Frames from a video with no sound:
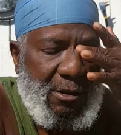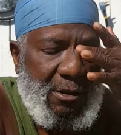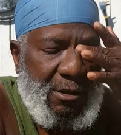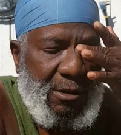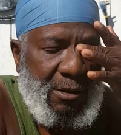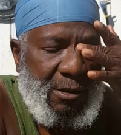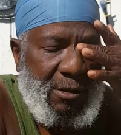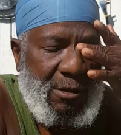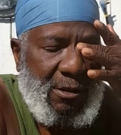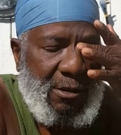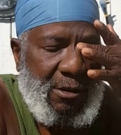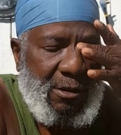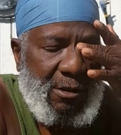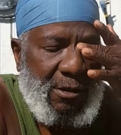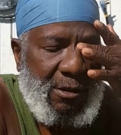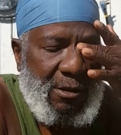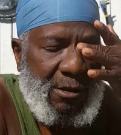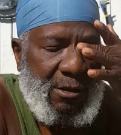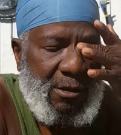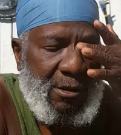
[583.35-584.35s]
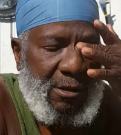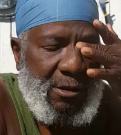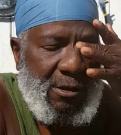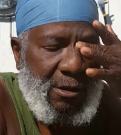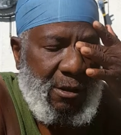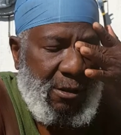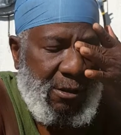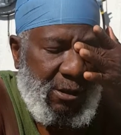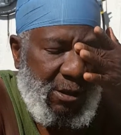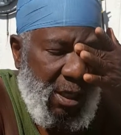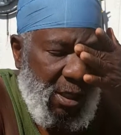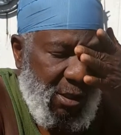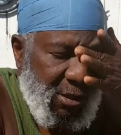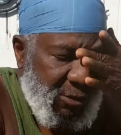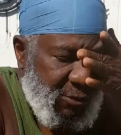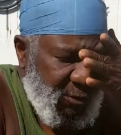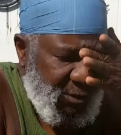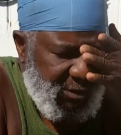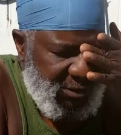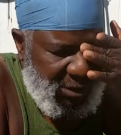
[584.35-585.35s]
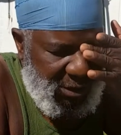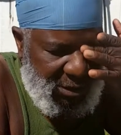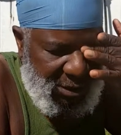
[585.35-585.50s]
Indiana, the youngest one's in